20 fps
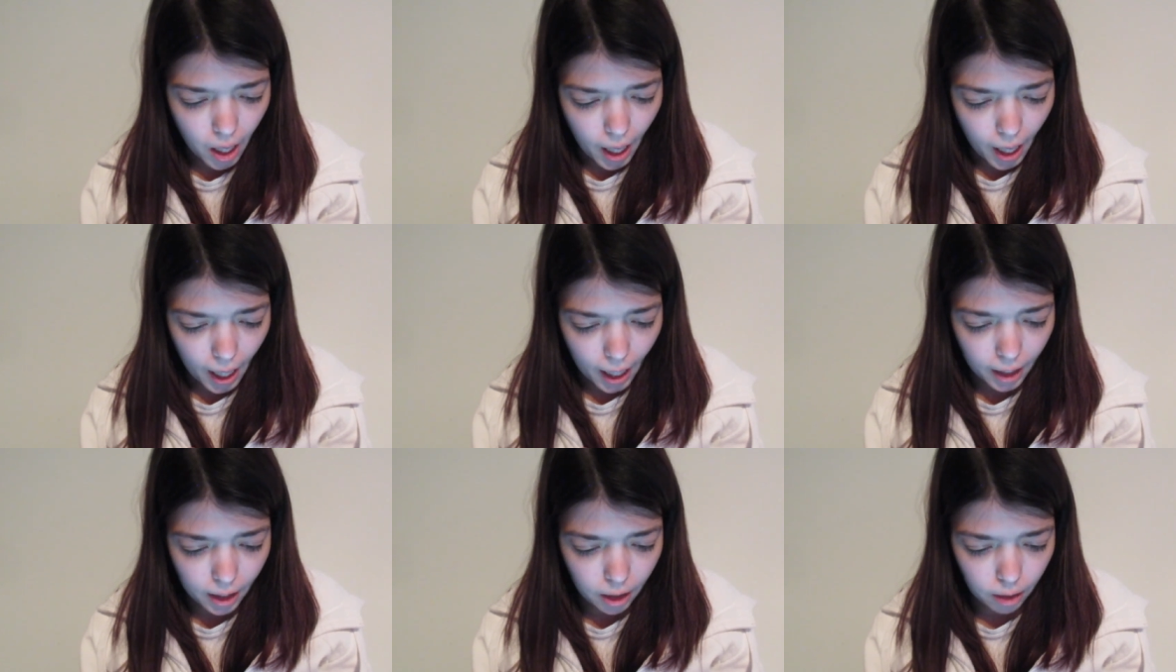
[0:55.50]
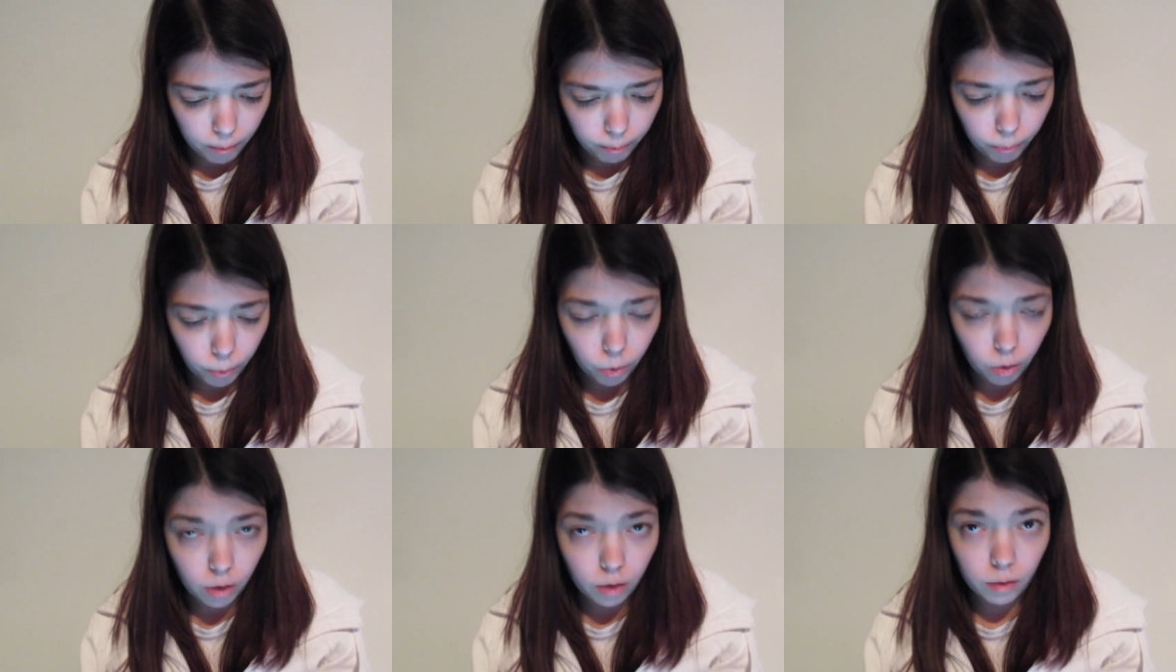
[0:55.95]
had he
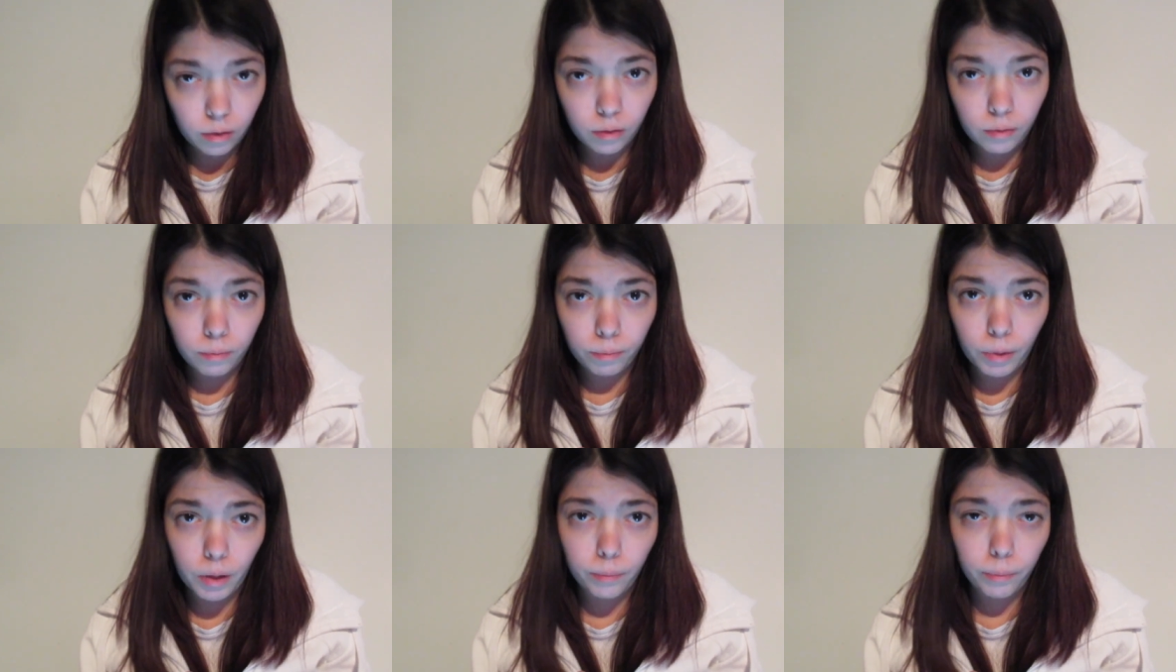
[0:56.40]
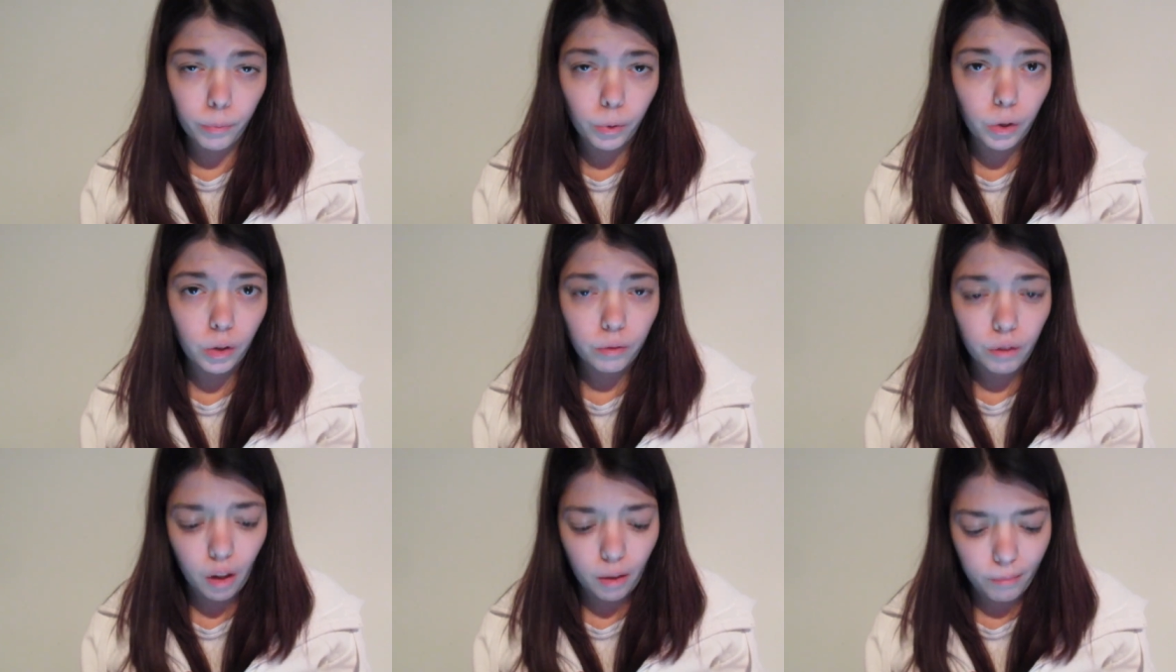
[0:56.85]
born, been
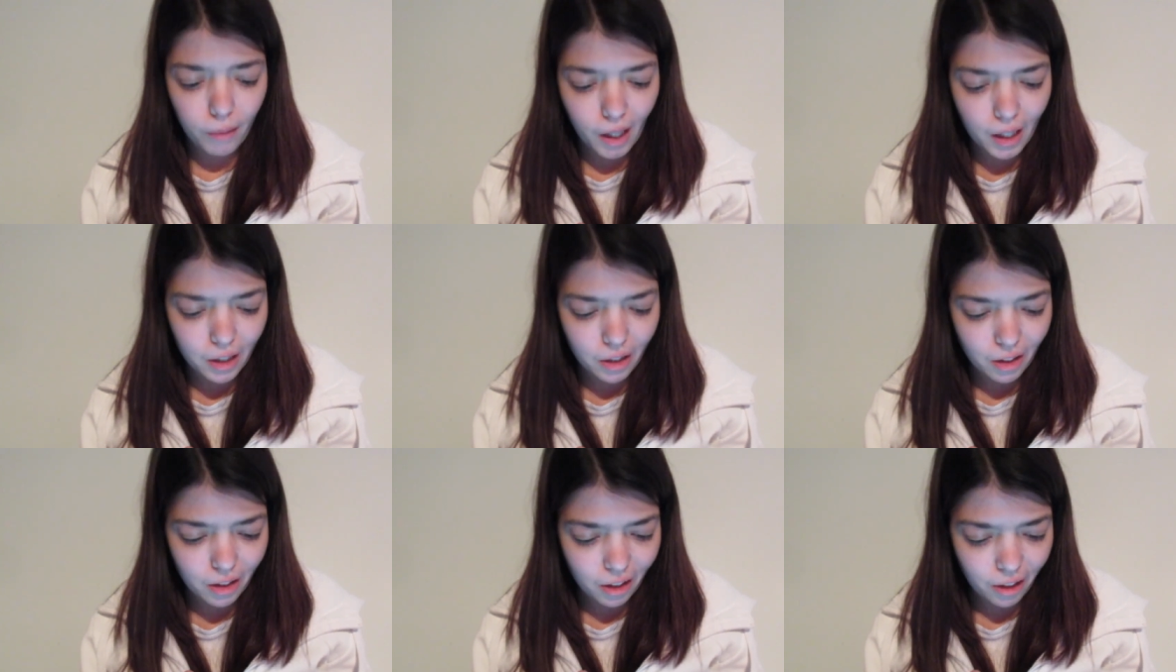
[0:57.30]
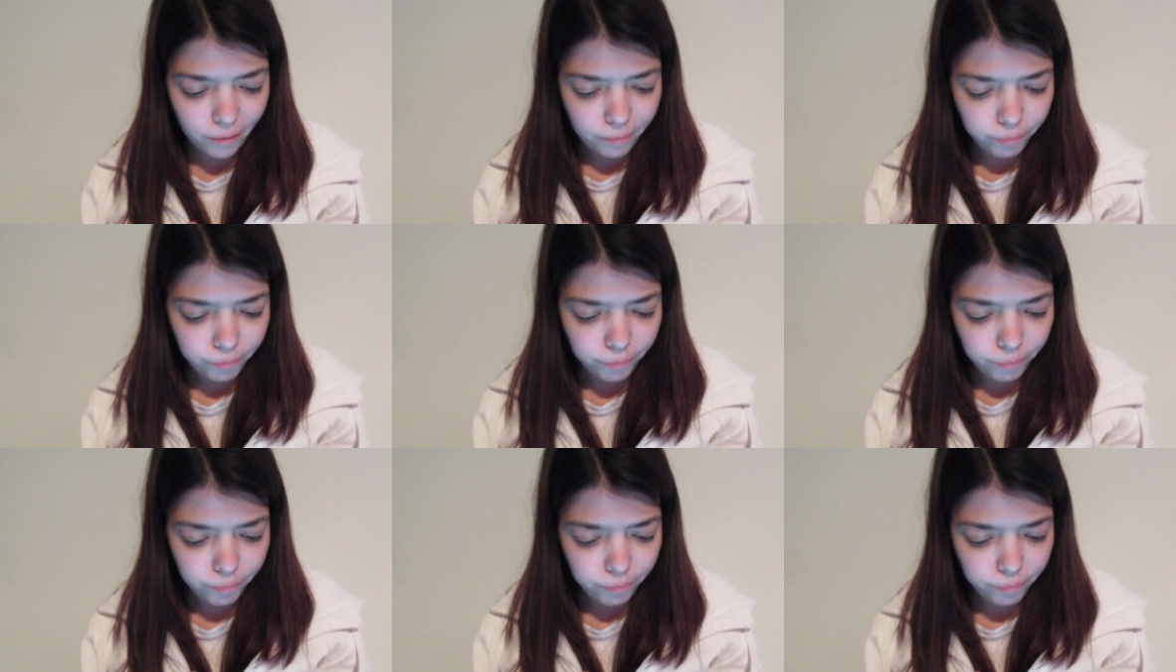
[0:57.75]
born with magic.